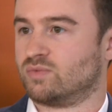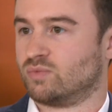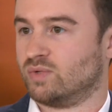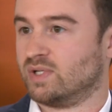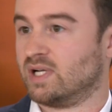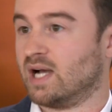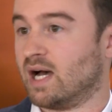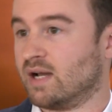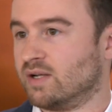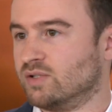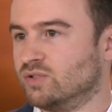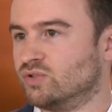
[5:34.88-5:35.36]

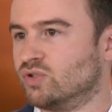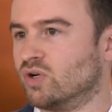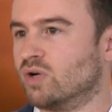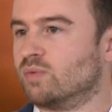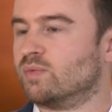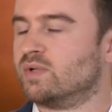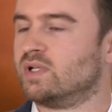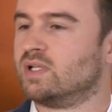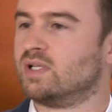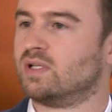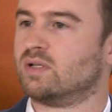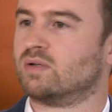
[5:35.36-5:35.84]
regarding
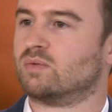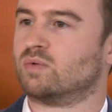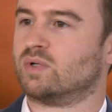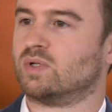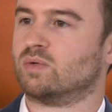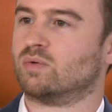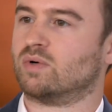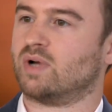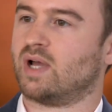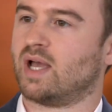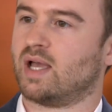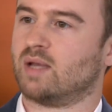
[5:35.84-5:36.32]
Germany, we
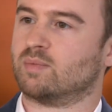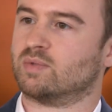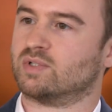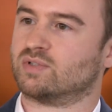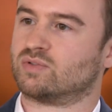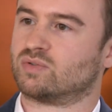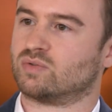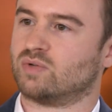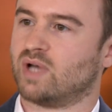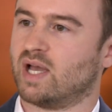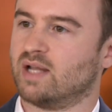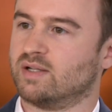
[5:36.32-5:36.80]
were able
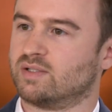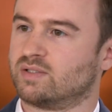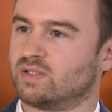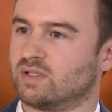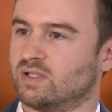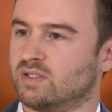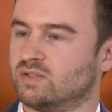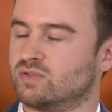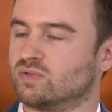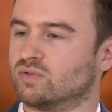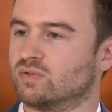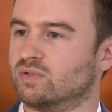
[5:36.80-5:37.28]
to enter
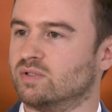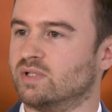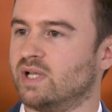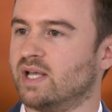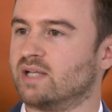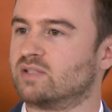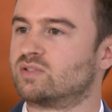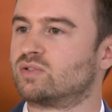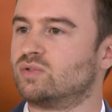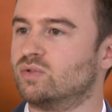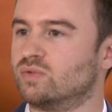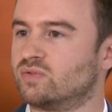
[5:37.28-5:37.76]
into an
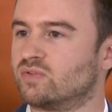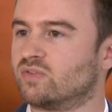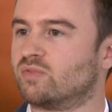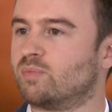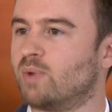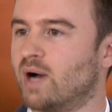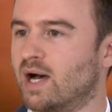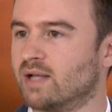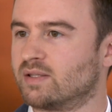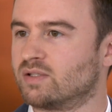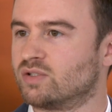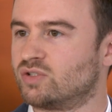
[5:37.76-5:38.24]
exclusive
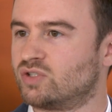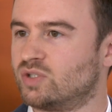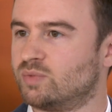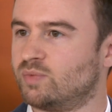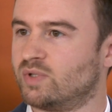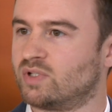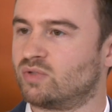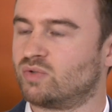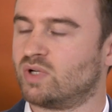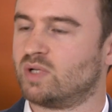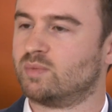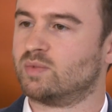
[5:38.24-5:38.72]
partnership
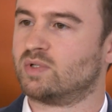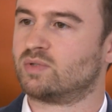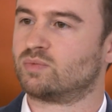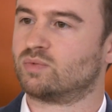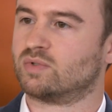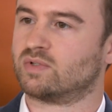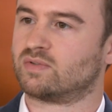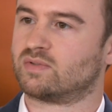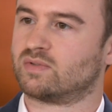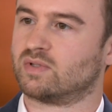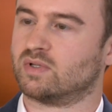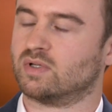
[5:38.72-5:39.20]
agreement
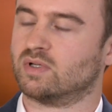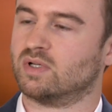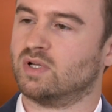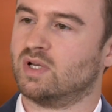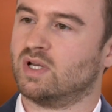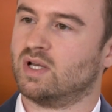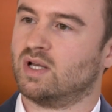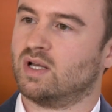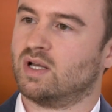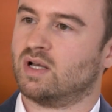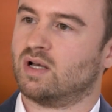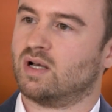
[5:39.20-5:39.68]
with the
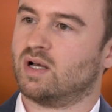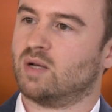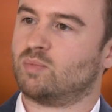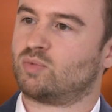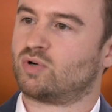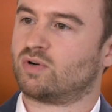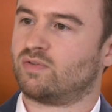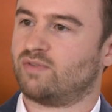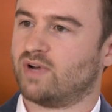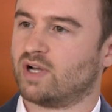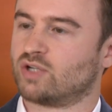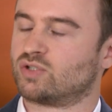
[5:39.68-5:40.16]

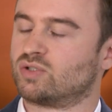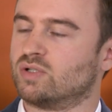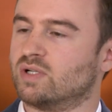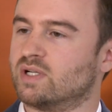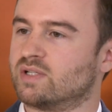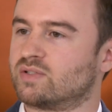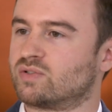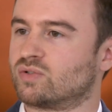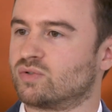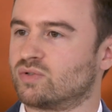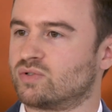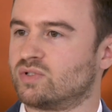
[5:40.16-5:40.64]
Professional
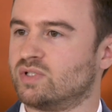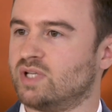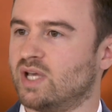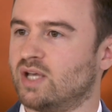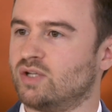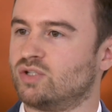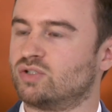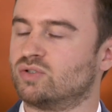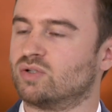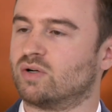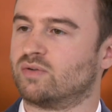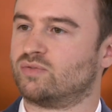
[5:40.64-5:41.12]

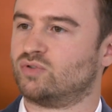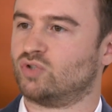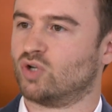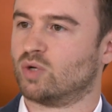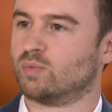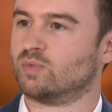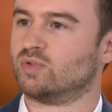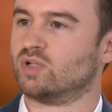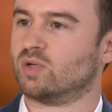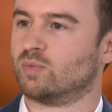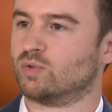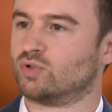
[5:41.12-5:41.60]
Association of
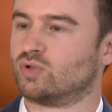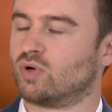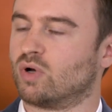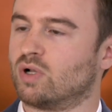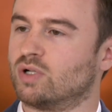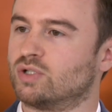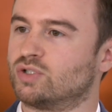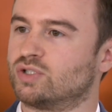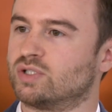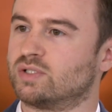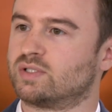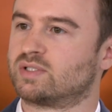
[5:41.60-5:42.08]
German
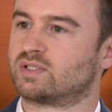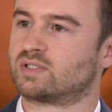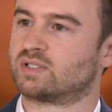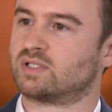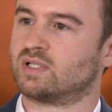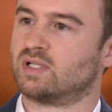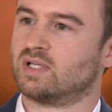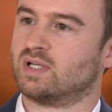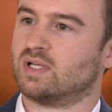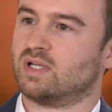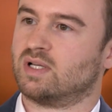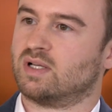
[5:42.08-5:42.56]
Dermatologists
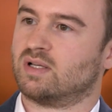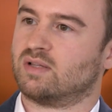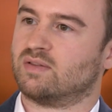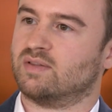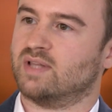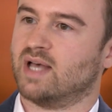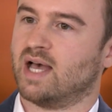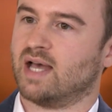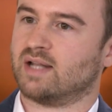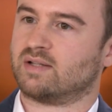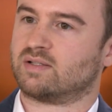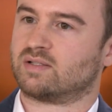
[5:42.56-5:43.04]

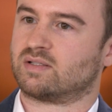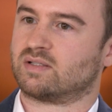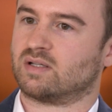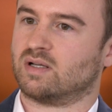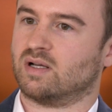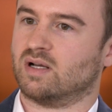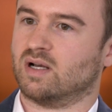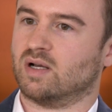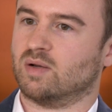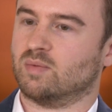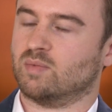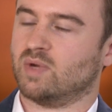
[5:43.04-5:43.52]
that
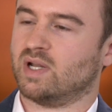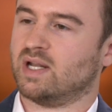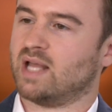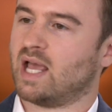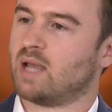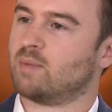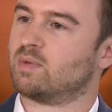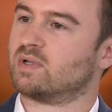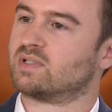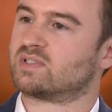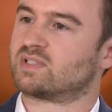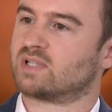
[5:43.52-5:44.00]

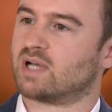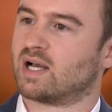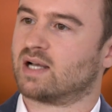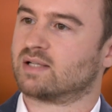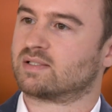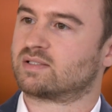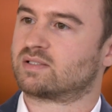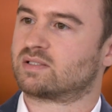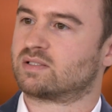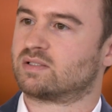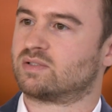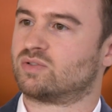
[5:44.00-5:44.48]
enables
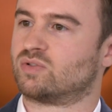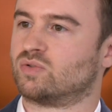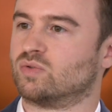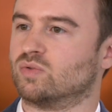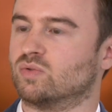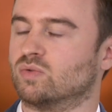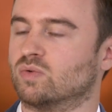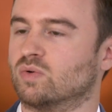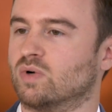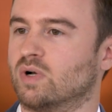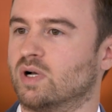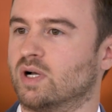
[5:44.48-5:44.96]
us
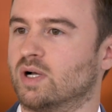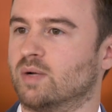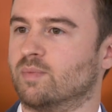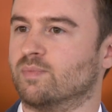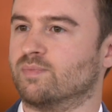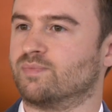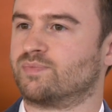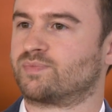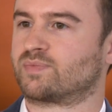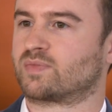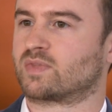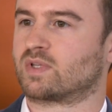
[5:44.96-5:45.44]

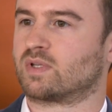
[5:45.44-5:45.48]
to